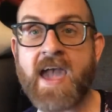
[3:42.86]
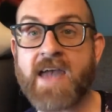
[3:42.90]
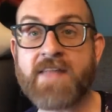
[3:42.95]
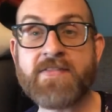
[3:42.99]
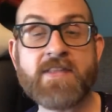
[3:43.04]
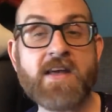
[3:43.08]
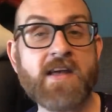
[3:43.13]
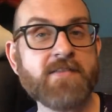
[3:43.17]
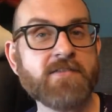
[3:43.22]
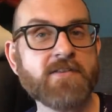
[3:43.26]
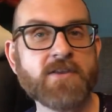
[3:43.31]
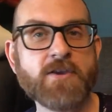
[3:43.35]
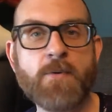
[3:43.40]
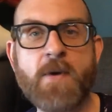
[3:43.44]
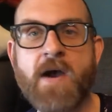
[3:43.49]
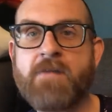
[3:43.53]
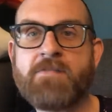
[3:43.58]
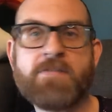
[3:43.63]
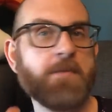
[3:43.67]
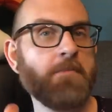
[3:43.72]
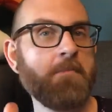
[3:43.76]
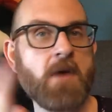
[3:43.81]
And then you
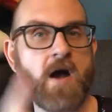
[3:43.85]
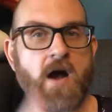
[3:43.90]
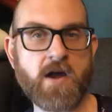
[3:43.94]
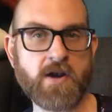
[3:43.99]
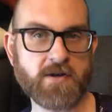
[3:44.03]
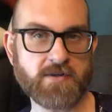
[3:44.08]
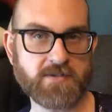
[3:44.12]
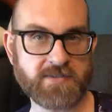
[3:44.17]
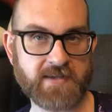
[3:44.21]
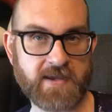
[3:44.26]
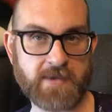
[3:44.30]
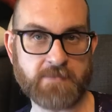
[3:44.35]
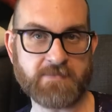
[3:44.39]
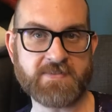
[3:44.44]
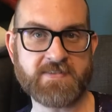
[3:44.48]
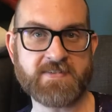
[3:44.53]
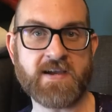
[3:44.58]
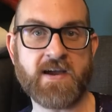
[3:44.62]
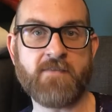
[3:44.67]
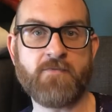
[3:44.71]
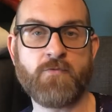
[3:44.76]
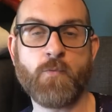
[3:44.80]
have the modern time
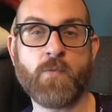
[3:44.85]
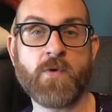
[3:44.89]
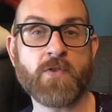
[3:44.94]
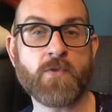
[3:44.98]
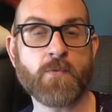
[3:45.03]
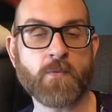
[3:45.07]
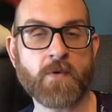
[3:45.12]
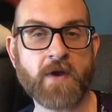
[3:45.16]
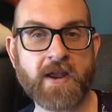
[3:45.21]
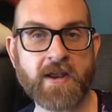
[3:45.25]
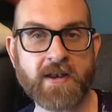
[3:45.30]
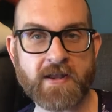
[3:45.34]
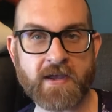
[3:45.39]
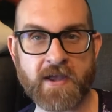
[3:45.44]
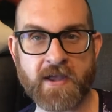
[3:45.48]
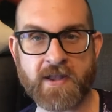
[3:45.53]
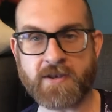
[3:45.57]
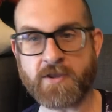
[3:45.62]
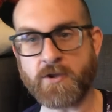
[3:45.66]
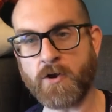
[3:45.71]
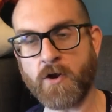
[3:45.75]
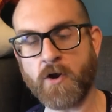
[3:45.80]
stuff with
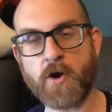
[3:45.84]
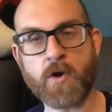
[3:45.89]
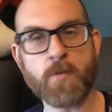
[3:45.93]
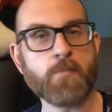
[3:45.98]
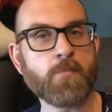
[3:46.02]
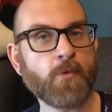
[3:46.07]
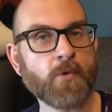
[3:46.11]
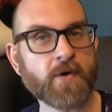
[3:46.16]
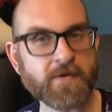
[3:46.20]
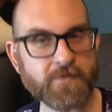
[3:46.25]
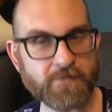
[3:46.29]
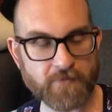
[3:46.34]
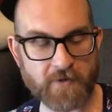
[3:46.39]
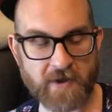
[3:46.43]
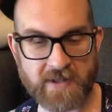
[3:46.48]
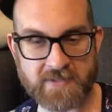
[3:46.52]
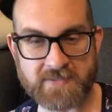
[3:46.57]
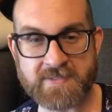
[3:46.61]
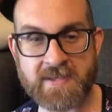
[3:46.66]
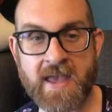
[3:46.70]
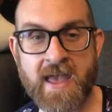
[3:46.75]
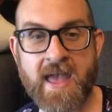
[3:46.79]
Reyna and her
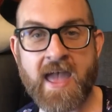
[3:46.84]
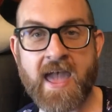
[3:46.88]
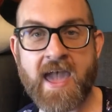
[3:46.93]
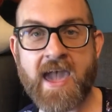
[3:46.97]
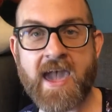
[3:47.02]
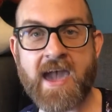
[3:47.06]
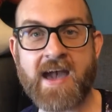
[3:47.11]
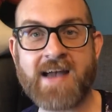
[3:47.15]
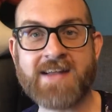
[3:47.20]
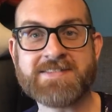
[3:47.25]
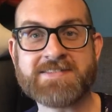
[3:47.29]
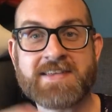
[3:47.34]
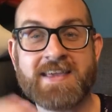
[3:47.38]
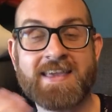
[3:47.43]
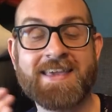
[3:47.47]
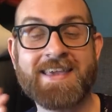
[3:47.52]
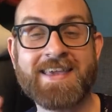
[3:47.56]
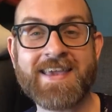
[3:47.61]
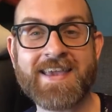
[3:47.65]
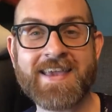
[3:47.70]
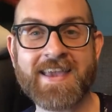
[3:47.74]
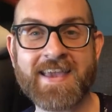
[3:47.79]
boyfriend, and
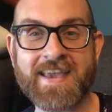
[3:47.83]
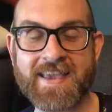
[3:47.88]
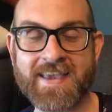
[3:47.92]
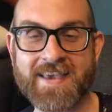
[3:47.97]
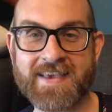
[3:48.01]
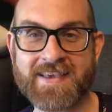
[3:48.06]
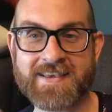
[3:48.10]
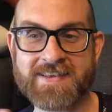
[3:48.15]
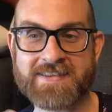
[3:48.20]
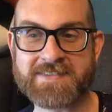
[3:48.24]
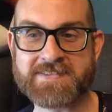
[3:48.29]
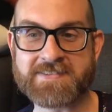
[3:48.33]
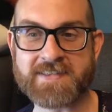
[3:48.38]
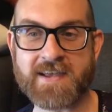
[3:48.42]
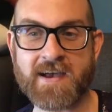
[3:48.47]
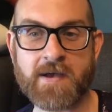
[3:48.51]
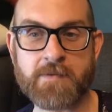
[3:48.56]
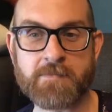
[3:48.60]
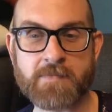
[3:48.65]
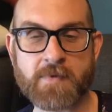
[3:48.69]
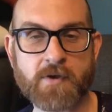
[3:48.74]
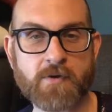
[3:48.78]
he is
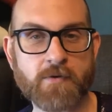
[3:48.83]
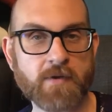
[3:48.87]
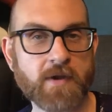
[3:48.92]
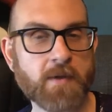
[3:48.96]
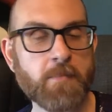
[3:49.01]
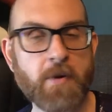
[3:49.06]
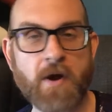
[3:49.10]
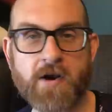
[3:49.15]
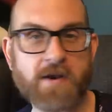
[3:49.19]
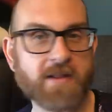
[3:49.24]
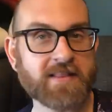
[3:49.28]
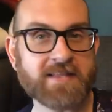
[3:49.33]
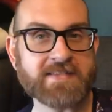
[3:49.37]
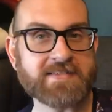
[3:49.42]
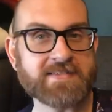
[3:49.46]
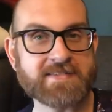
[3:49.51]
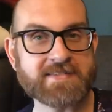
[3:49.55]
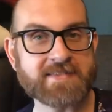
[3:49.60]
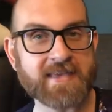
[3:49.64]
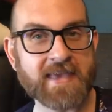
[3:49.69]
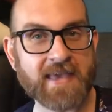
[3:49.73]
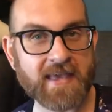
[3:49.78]
um, part of
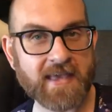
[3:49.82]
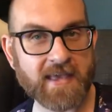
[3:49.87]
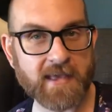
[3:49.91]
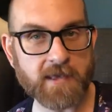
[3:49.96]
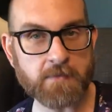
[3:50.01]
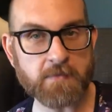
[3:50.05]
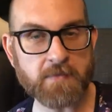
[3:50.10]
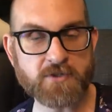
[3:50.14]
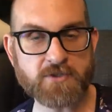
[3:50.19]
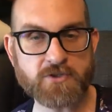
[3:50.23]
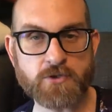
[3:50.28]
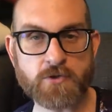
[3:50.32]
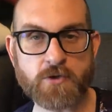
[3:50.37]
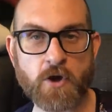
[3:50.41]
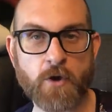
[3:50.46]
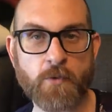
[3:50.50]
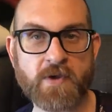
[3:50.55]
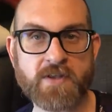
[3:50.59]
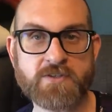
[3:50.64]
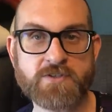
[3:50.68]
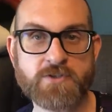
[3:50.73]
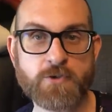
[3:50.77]
this scheme to
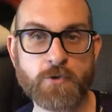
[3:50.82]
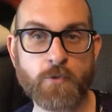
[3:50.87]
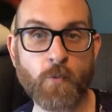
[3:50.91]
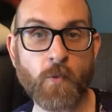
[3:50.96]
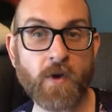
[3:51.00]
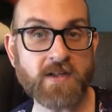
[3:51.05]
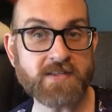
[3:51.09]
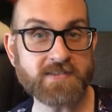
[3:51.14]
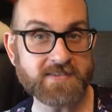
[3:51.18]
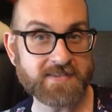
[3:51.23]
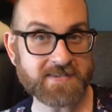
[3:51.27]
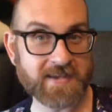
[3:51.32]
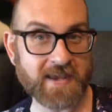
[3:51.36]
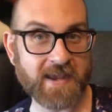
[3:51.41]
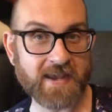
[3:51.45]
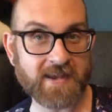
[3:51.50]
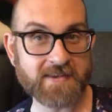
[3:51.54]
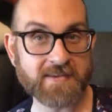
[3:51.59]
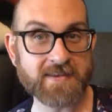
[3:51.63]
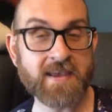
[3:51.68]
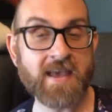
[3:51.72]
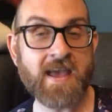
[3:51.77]
go into one
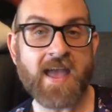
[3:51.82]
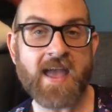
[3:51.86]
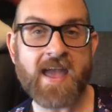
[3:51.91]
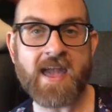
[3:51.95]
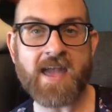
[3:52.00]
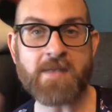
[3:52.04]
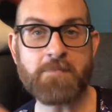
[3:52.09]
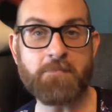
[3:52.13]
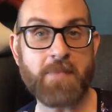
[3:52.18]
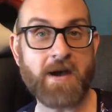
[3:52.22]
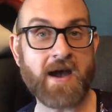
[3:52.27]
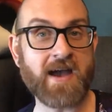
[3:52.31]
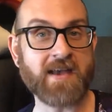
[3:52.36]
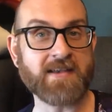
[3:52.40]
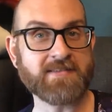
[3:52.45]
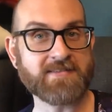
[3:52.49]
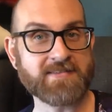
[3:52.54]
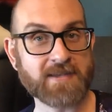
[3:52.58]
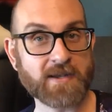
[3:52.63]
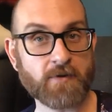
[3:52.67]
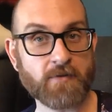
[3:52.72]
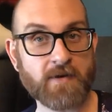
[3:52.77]
state and buy
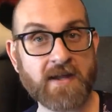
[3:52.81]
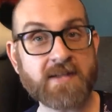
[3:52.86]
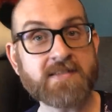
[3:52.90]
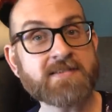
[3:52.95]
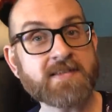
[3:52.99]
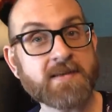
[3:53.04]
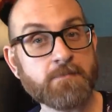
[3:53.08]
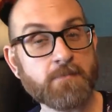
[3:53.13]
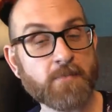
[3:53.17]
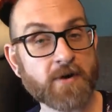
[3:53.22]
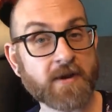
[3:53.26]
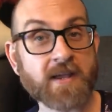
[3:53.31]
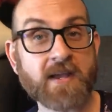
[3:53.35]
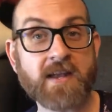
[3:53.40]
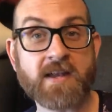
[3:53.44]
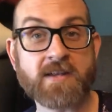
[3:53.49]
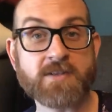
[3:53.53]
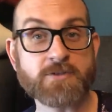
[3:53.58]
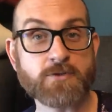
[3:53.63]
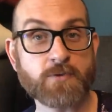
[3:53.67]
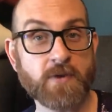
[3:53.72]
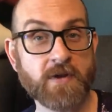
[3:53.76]
cigarettes and bring
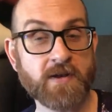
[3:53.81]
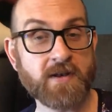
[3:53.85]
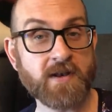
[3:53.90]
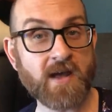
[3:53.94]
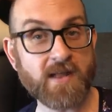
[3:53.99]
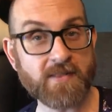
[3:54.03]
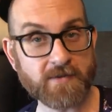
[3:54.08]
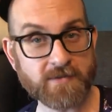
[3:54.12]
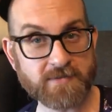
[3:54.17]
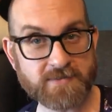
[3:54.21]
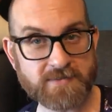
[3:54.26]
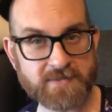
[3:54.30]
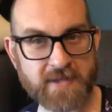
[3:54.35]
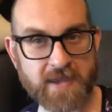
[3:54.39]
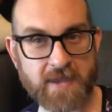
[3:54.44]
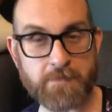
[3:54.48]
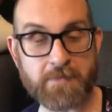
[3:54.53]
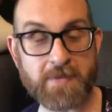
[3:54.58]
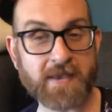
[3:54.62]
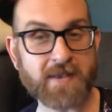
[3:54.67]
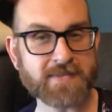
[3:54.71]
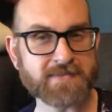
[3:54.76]
it into another
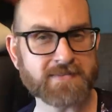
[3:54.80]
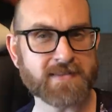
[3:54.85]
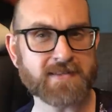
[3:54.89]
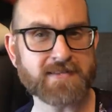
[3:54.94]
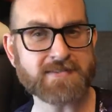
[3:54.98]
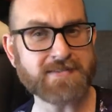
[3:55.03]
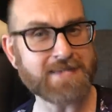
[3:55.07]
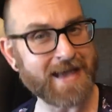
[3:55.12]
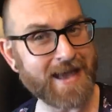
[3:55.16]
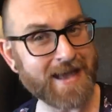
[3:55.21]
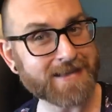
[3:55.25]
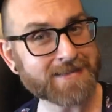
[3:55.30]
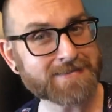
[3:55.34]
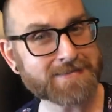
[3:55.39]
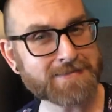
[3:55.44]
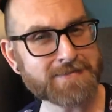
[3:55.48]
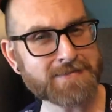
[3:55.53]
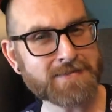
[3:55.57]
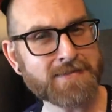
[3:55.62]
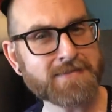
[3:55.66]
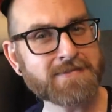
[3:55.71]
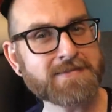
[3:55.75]
state because of the
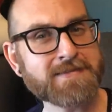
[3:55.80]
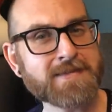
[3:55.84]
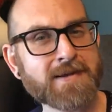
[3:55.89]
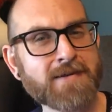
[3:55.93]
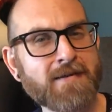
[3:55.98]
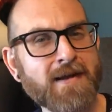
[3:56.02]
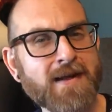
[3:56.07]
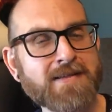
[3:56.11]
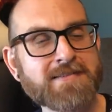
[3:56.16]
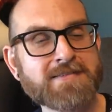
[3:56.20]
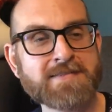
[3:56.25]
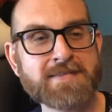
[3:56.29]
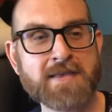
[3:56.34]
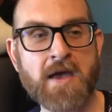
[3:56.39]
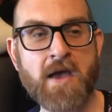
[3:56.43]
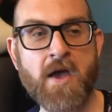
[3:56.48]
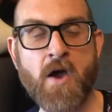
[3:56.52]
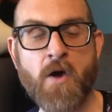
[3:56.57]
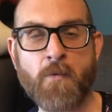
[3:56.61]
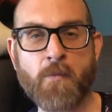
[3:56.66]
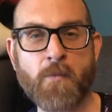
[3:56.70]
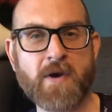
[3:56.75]
taxes on cigarettes,
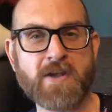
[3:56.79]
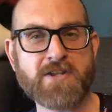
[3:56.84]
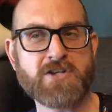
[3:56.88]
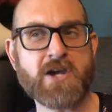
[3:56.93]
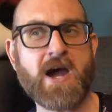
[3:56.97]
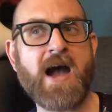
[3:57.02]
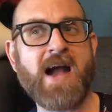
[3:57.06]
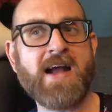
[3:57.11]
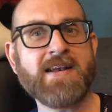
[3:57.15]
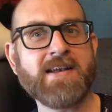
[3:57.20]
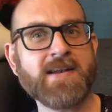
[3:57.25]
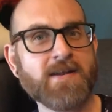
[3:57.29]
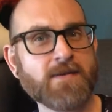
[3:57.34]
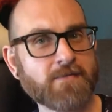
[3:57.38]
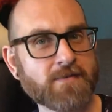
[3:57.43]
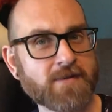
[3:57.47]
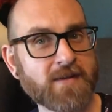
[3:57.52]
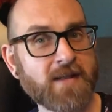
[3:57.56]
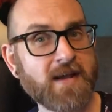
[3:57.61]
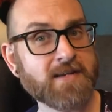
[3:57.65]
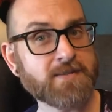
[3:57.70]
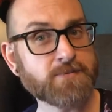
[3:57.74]
which I didn't
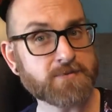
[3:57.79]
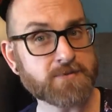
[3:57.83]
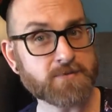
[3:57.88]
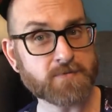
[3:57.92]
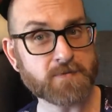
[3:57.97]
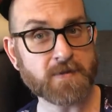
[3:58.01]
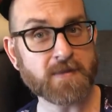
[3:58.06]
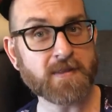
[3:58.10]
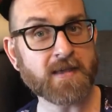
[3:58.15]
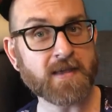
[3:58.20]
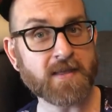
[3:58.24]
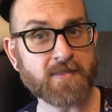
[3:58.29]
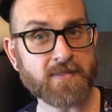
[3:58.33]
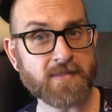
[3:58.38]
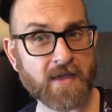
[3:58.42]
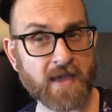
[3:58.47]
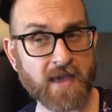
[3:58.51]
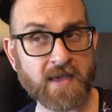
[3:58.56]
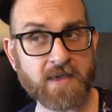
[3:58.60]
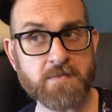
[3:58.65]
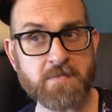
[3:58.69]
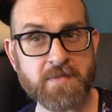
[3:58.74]
realize was really a
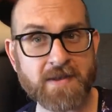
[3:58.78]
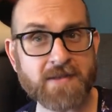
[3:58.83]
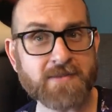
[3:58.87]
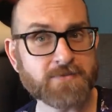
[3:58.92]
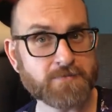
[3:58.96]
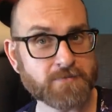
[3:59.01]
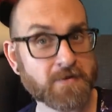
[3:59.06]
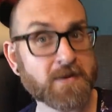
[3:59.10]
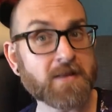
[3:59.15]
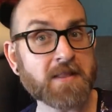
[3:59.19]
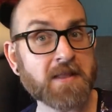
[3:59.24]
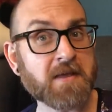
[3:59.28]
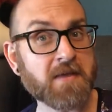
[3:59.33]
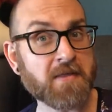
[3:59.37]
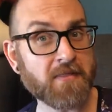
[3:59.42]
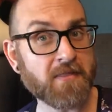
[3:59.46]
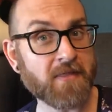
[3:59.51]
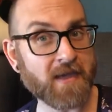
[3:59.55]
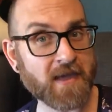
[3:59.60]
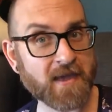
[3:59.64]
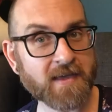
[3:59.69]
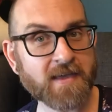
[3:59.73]
thing, but is really a
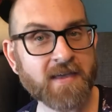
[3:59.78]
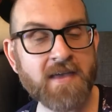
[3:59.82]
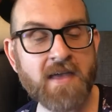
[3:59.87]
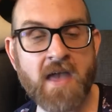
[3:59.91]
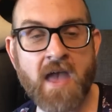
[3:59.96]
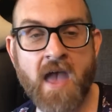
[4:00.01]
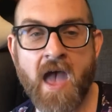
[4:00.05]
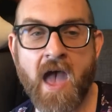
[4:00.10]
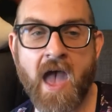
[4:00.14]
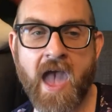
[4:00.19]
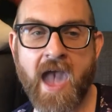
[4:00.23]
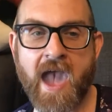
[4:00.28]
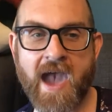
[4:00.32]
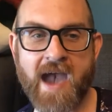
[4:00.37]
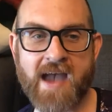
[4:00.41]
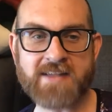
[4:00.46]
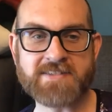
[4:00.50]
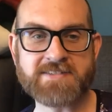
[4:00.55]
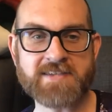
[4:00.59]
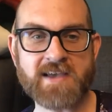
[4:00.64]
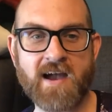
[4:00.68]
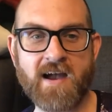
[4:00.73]
thing.
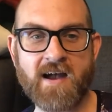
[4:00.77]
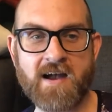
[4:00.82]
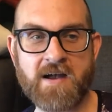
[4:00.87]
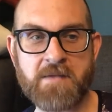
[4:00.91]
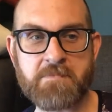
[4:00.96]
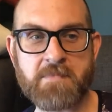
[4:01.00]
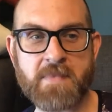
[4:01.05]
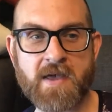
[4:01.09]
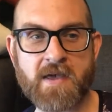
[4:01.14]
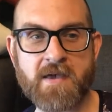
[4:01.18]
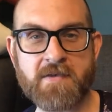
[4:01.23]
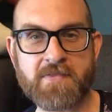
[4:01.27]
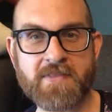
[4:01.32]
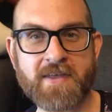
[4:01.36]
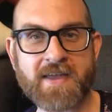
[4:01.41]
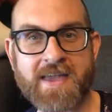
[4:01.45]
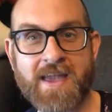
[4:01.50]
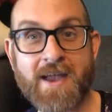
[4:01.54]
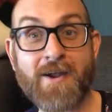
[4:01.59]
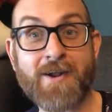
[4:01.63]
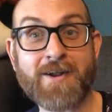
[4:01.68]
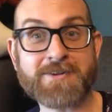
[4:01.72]
And um,
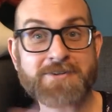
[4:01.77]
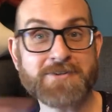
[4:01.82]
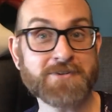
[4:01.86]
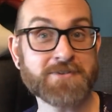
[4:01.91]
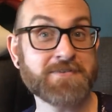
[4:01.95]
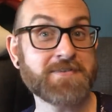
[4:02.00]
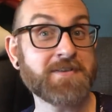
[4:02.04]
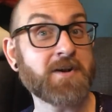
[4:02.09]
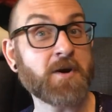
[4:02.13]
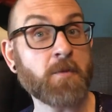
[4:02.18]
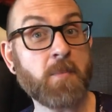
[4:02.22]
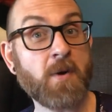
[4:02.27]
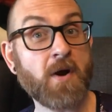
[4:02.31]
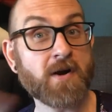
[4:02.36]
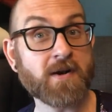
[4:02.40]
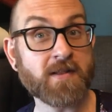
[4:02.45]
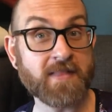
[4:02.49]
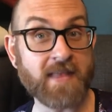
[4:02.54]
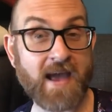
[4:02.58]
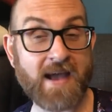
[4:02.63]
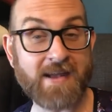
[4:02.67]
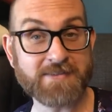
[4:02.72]
the characters that are
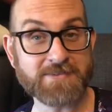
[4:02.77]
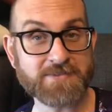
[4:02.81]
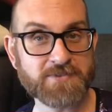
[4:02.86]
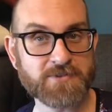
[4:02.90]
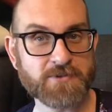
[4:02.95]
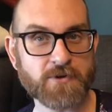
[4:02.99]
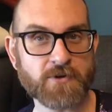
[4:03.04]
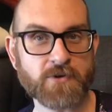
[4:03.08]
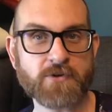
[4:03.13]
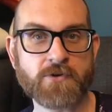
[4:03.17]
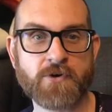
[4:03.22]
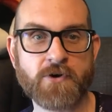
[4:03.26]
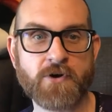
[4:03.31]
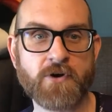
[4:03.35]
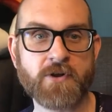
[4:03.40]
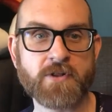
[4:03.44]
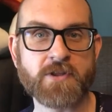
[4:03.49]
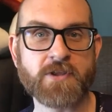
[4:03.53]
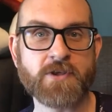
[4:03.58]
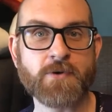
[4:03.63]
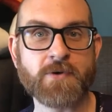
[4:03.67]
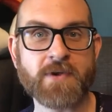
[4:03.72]
part of that
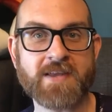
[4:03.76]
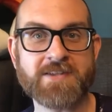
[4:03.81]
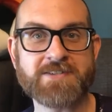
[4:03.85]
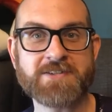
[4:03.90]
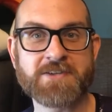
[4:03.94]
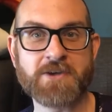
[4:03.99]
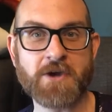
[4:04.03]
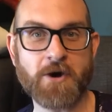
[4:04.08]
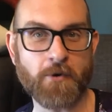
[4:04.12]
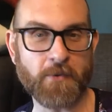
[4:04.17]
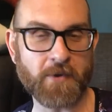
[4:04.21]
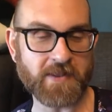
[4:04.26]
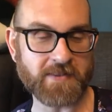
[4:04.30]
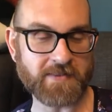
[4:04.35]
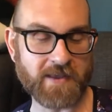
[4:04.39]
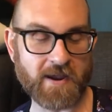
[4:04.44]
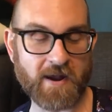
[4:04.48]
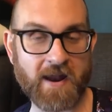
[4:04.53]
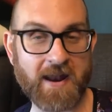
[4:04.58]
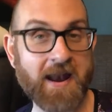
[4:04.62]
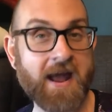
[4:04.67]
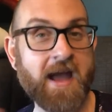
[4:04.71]
circle, you get to go in
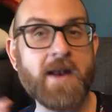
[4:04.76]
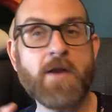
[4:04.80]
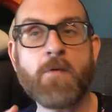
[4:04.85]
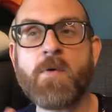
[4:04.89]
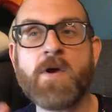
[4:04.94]
there. And I